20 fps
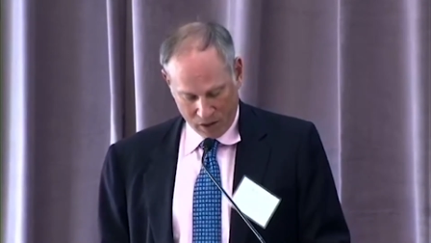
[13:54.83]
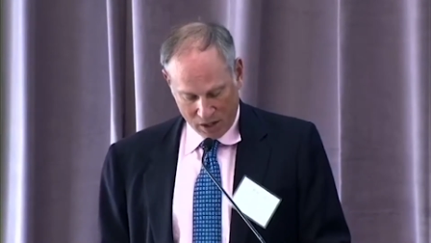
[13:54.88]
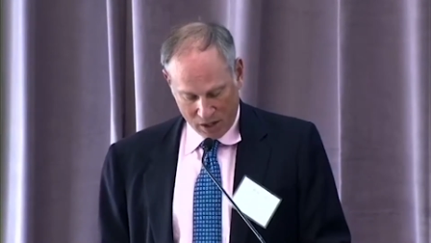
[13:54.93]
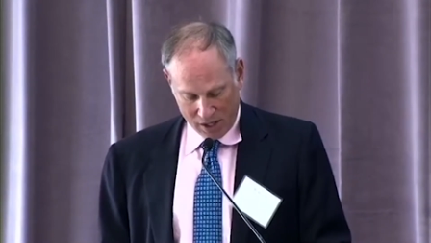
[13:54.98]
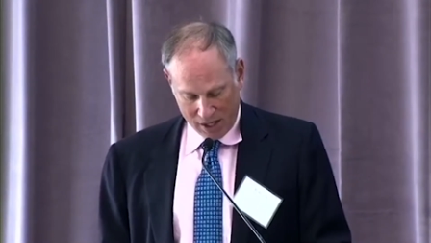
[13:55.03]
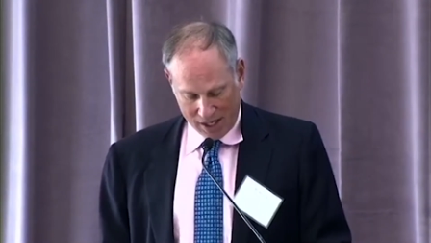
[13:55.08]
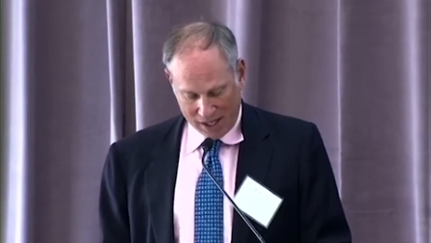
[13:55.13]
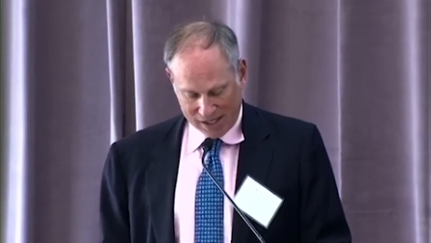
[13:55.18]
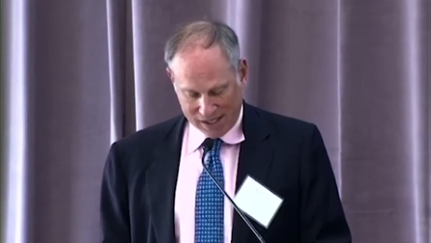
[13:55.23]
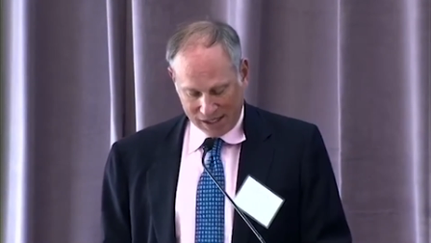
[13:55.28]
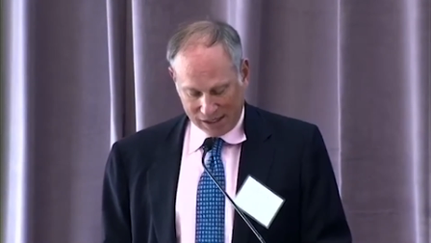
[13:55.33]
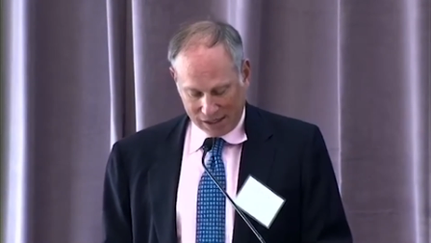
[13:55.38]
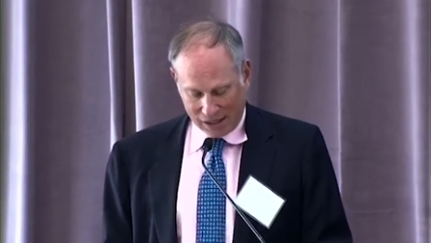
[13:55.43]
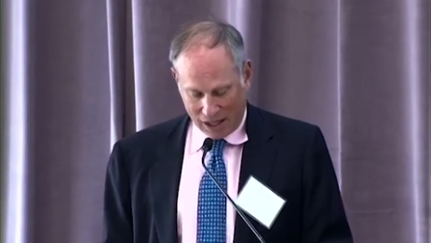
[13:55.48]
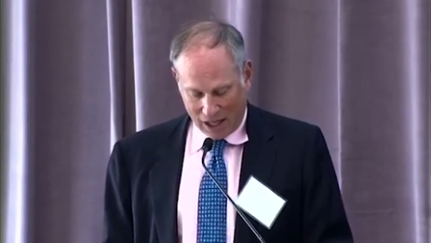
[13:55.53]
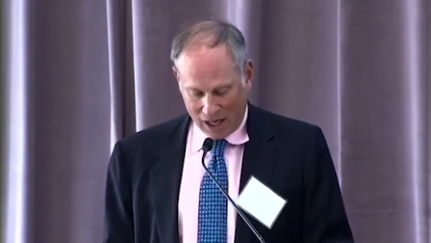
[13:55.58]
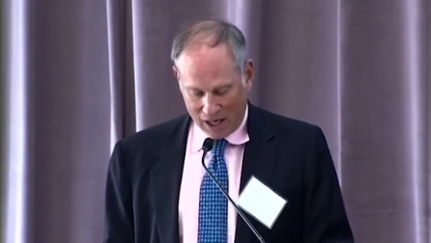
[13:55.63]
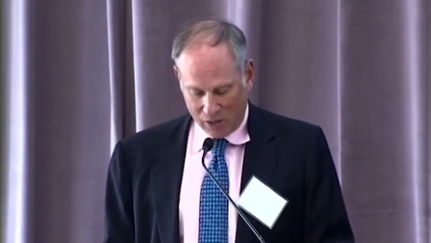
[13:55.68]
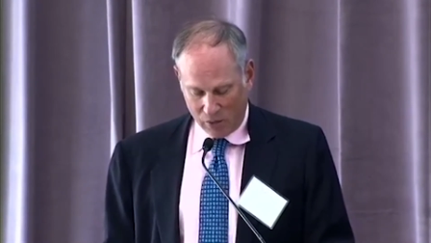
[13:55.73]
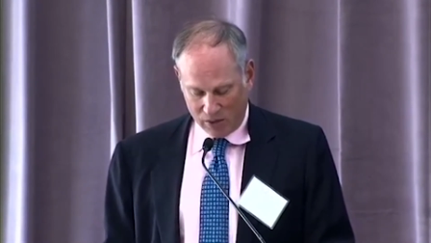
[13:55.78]
It is in
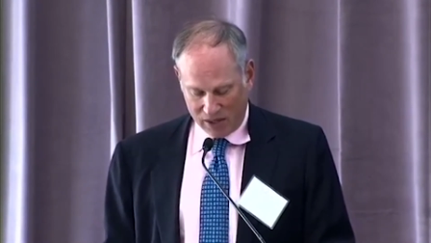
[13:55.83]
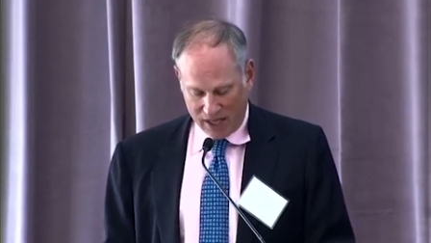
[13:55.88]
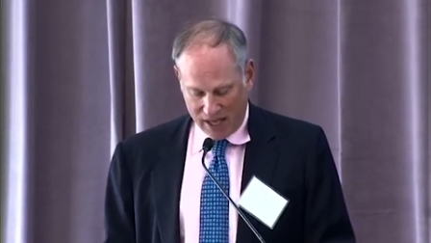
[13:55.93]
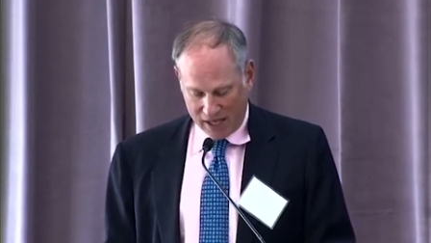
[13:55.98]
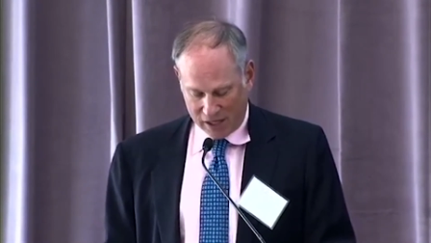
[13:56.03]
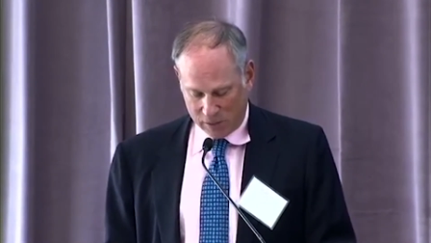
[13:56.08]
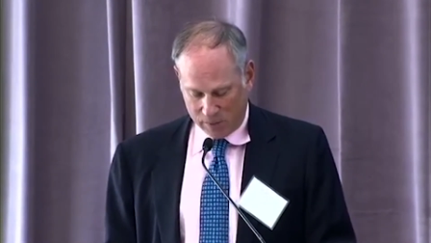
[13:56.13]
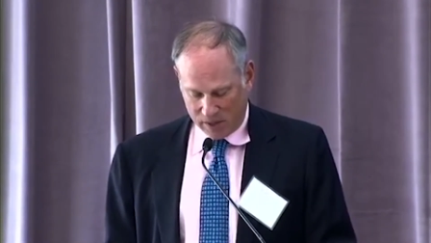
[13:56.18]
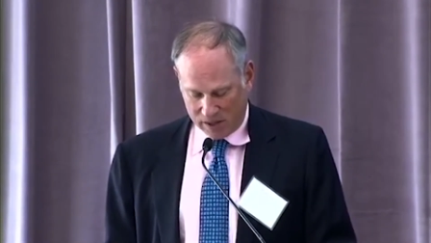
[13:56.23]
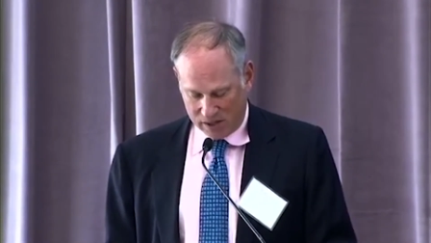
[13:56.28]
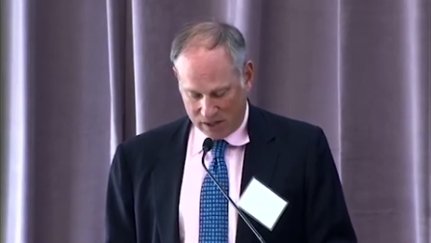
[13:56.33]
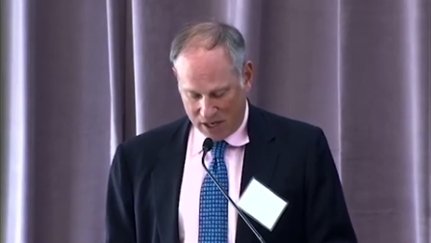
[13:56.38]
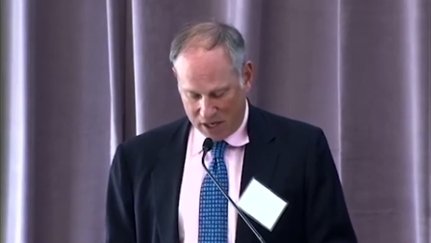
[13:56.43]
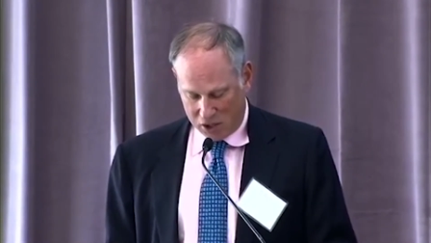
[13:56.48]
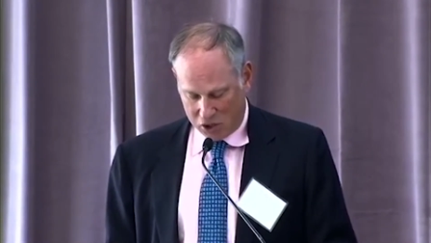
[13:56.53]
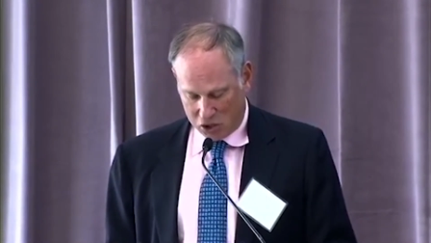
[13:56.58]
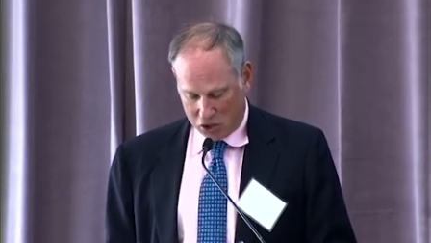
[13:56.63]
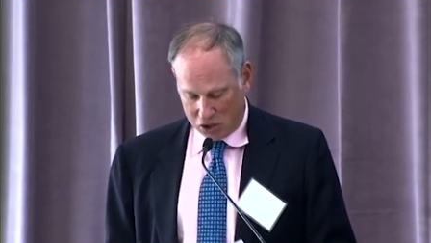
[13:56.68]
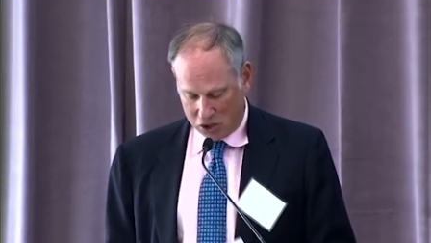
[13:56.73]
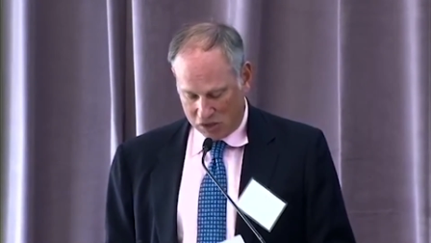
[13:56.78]
line with the
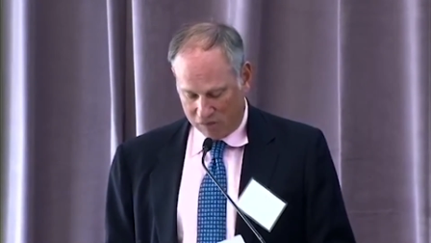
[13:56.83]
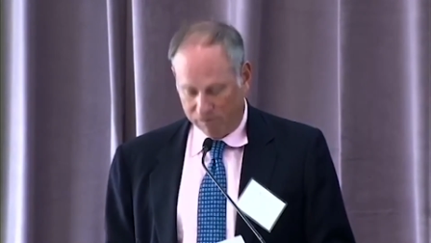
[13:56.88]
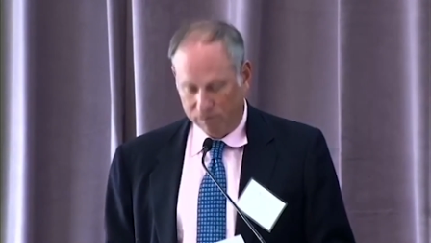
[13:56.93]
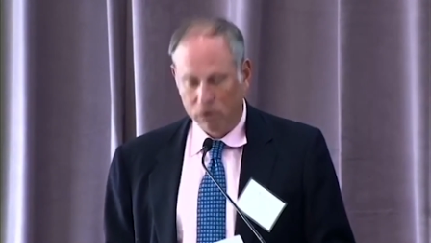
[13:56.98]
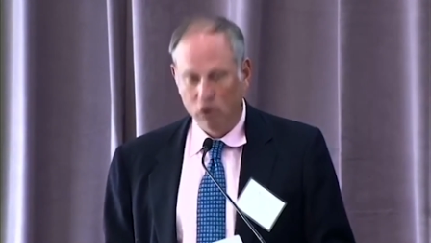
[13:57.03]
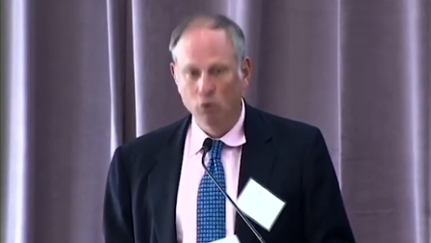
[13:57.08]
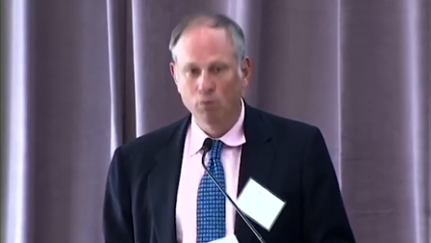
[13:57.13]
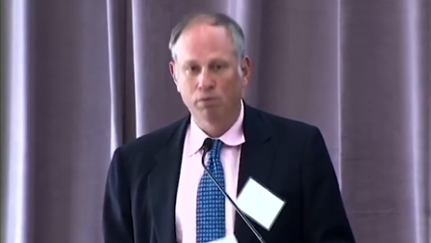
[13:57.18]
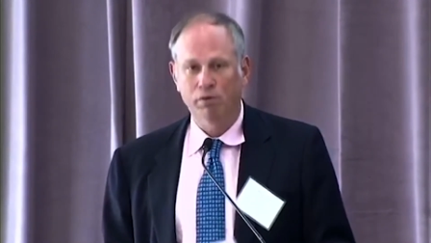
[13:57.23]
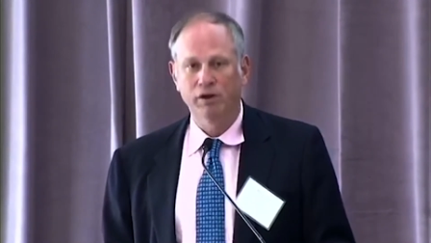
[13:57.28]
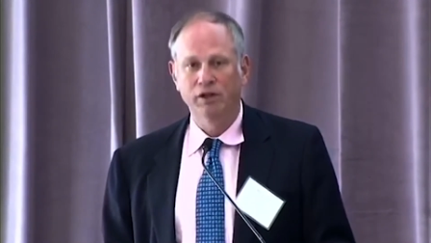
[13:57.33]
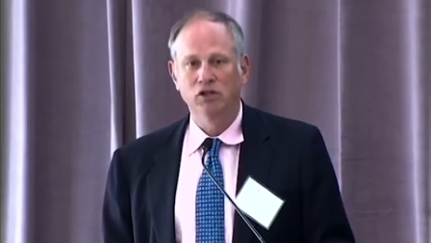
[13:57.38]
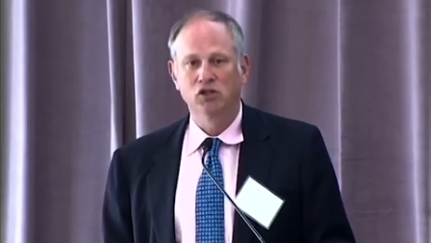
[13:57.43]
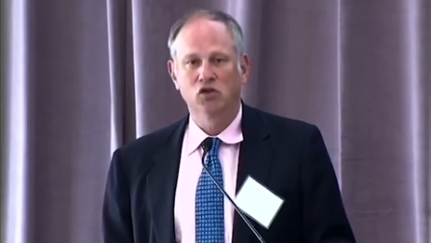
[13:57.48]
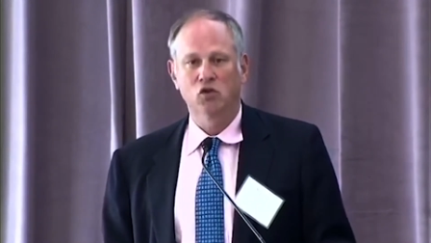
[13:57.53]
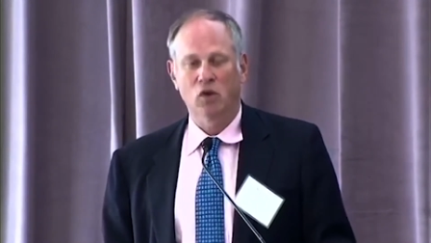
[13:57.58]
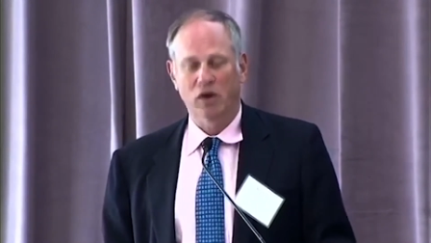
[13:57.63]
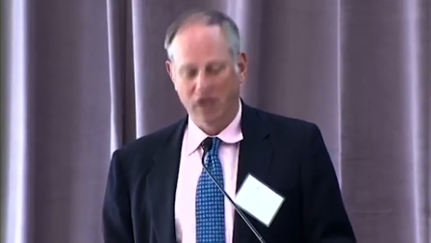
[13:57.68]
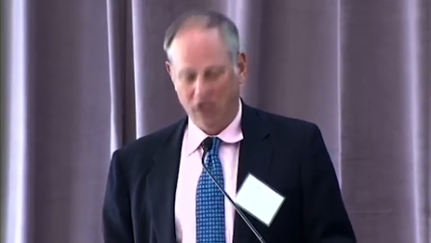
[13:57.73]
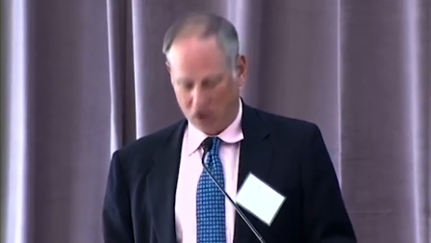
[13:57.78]
expectations of Blueprint
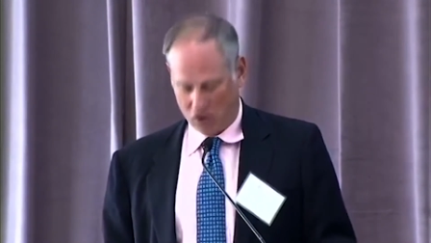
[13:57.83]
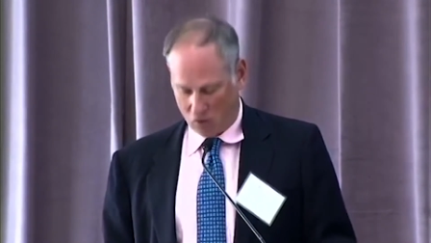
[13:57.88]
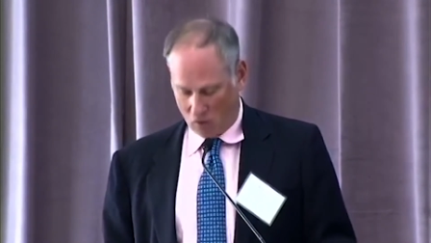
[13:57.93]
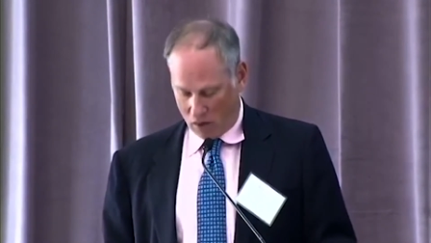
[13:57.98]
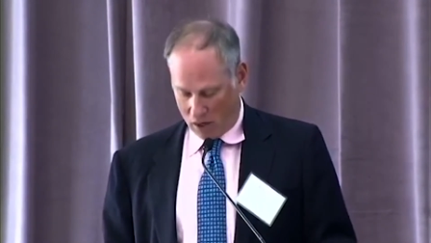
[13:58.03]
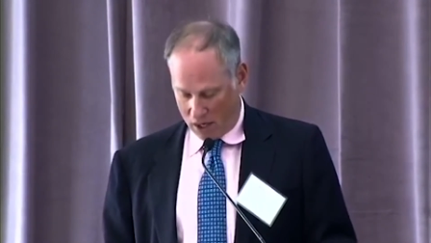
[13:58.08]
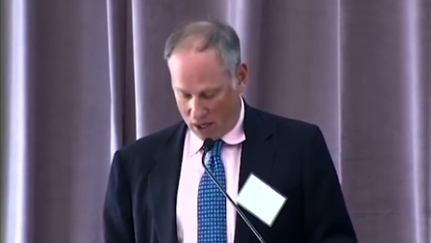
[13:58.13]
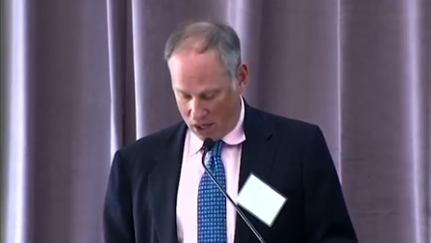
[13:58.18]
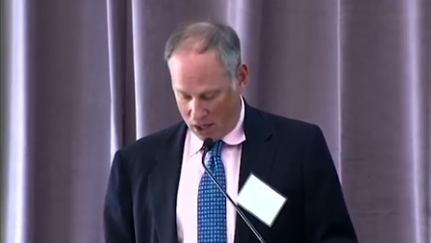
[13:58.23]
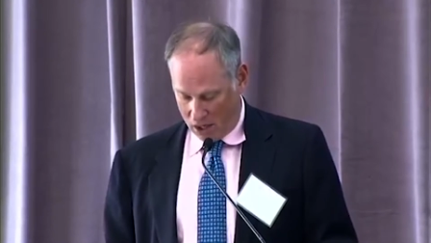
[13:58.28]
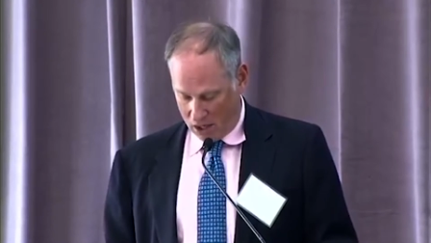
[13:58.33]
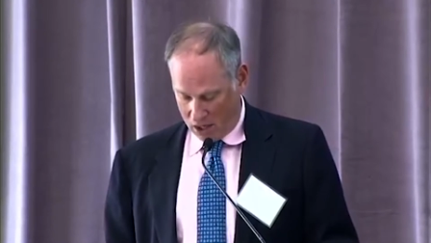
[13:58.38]
2020,